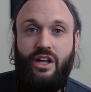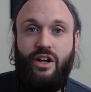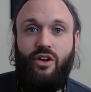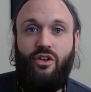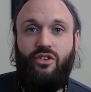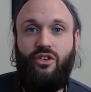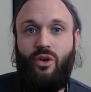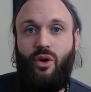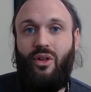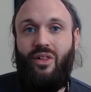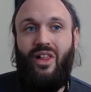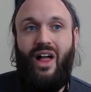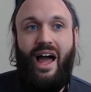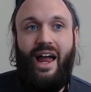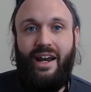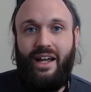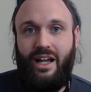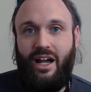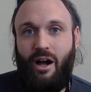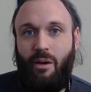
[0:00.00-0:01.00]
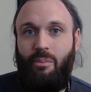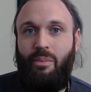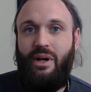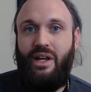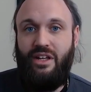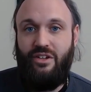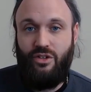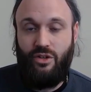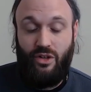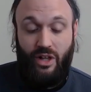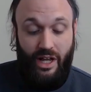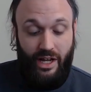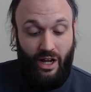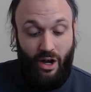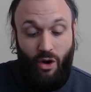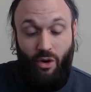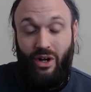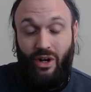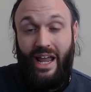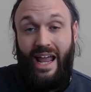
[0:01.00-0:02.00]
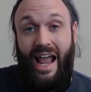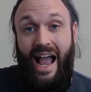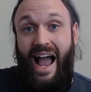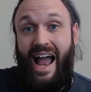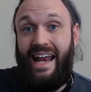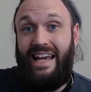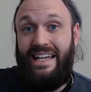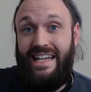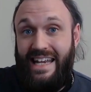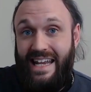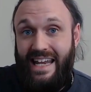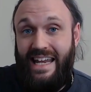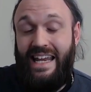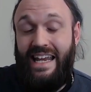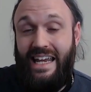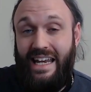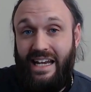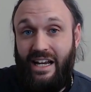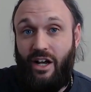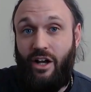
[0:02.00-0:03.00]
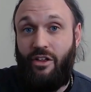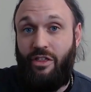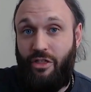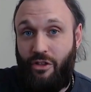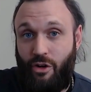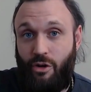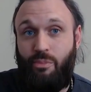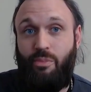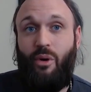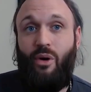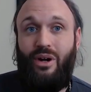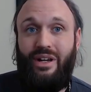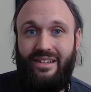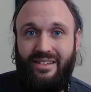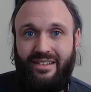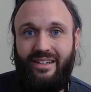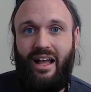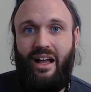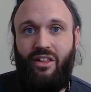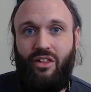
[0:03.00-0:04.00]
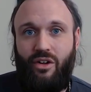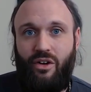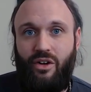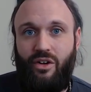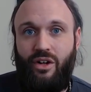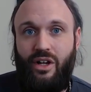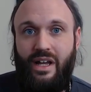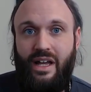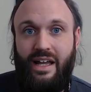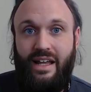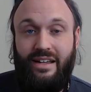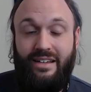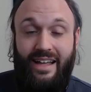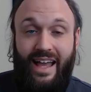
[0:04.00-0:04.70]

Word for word: You know, yeah. so a lot of companies are like, okay, I need a third party seller